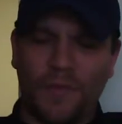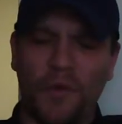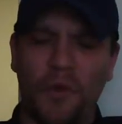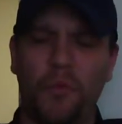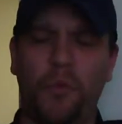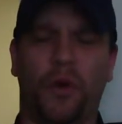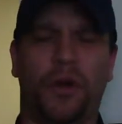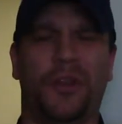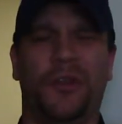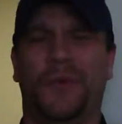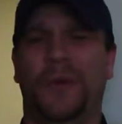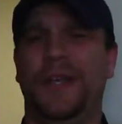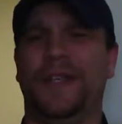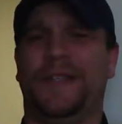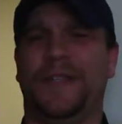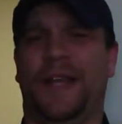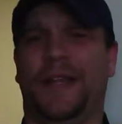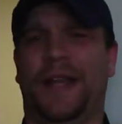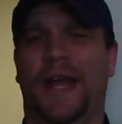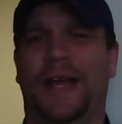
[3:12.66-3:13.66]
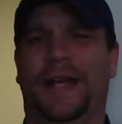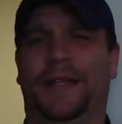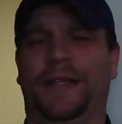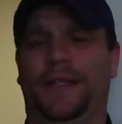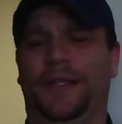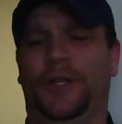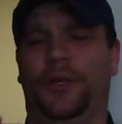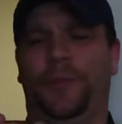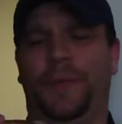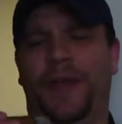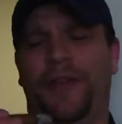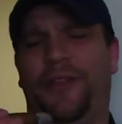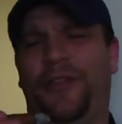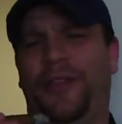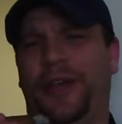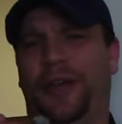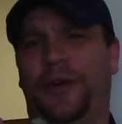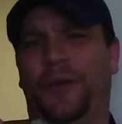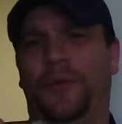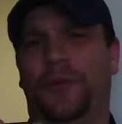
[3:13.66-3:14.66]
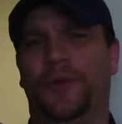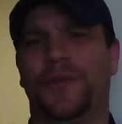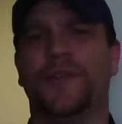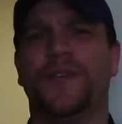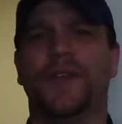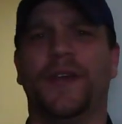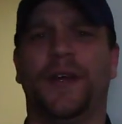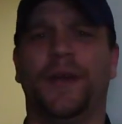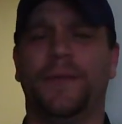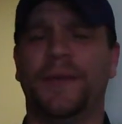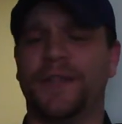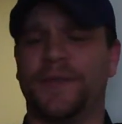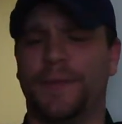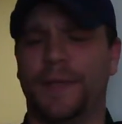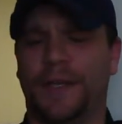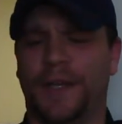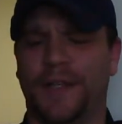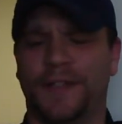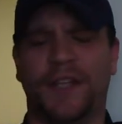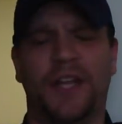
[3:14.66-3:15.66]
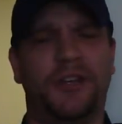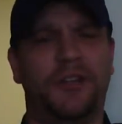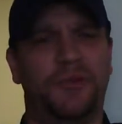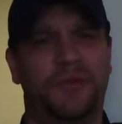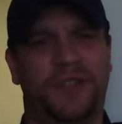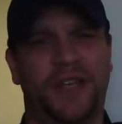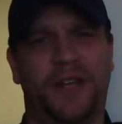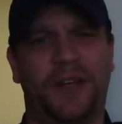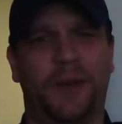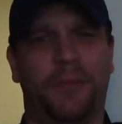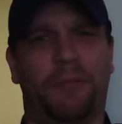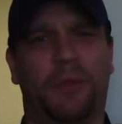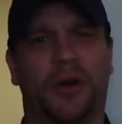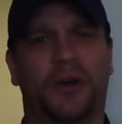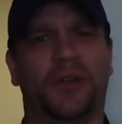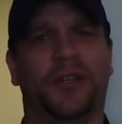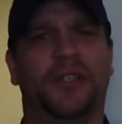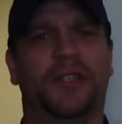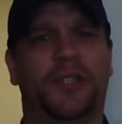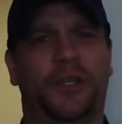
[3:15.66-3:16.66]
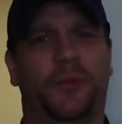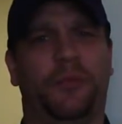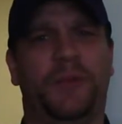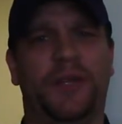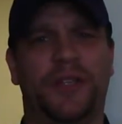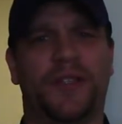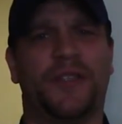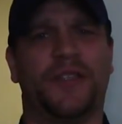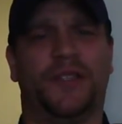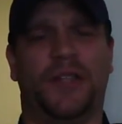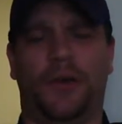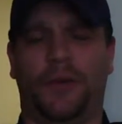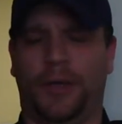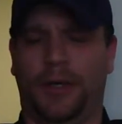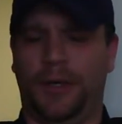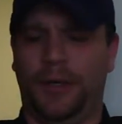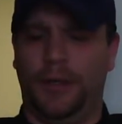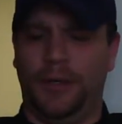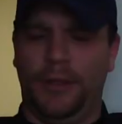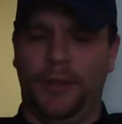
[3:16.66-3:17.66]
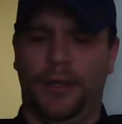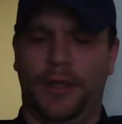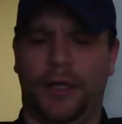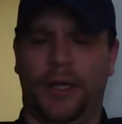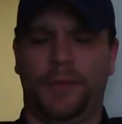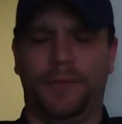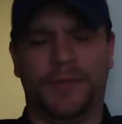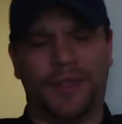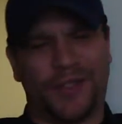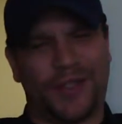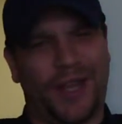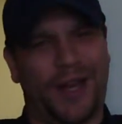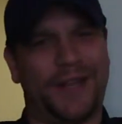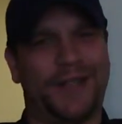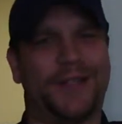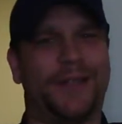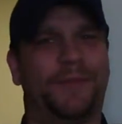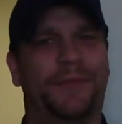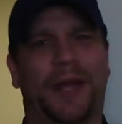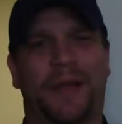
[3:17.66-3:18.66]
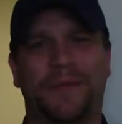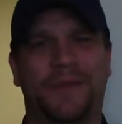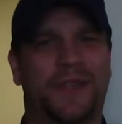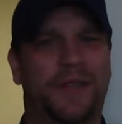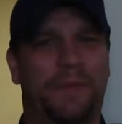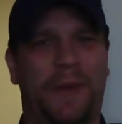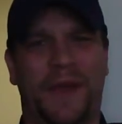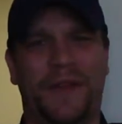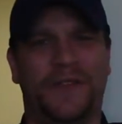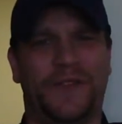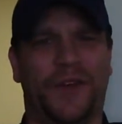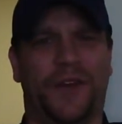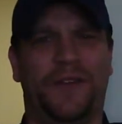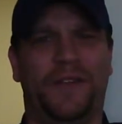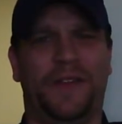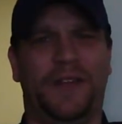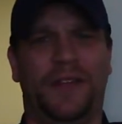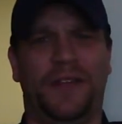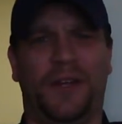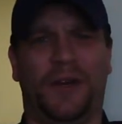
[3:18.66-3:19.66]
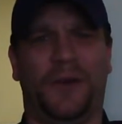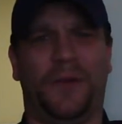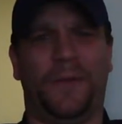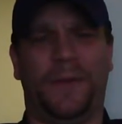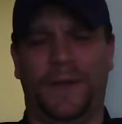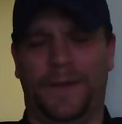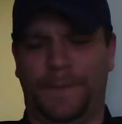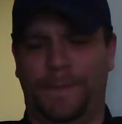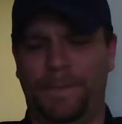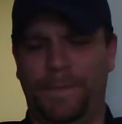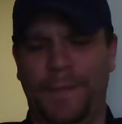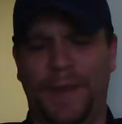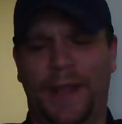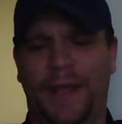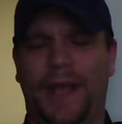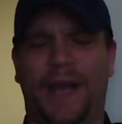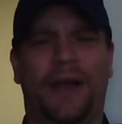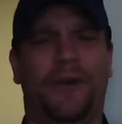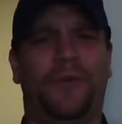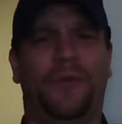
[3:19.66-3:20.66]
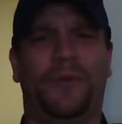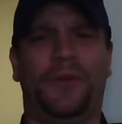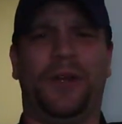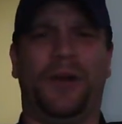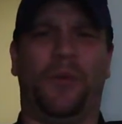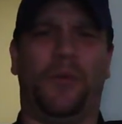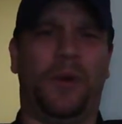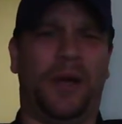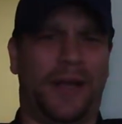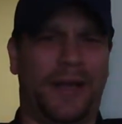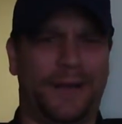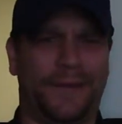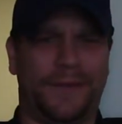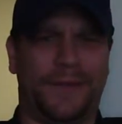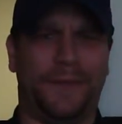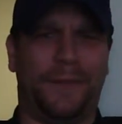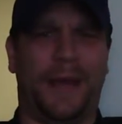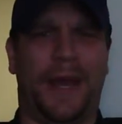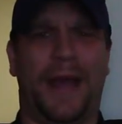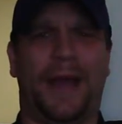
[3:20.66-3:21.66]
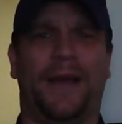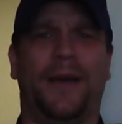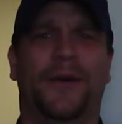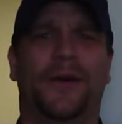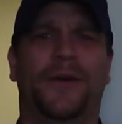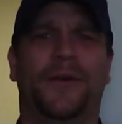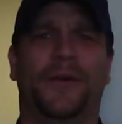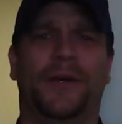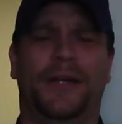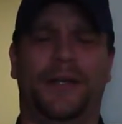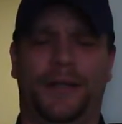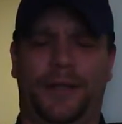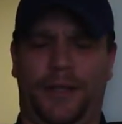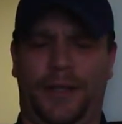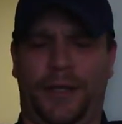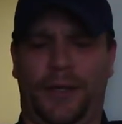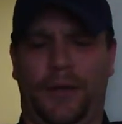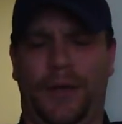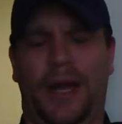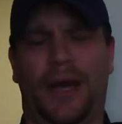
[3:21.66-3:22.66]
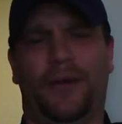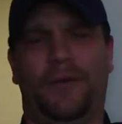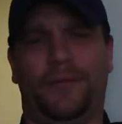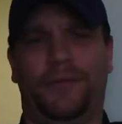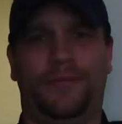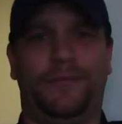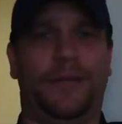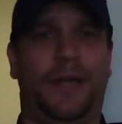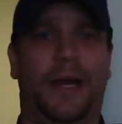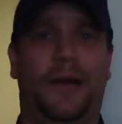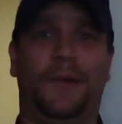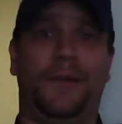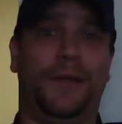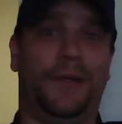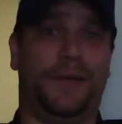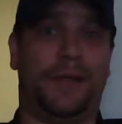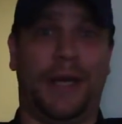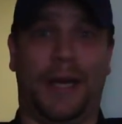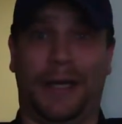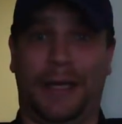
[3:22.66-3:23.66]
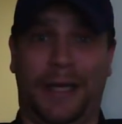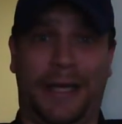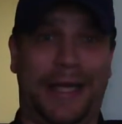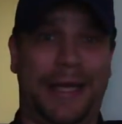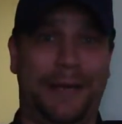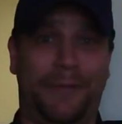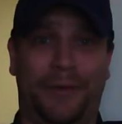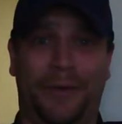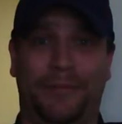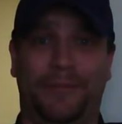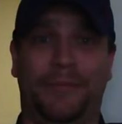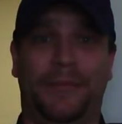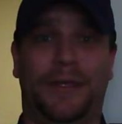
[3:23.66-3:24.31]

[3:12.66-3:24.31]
One of the reasons I like the little bit thicker ones is because they do tend to burn a little bit slower. Just kind of sometimes depends on the, you know, how, you know, what kind of tobacco, and you know how you kind of keep them.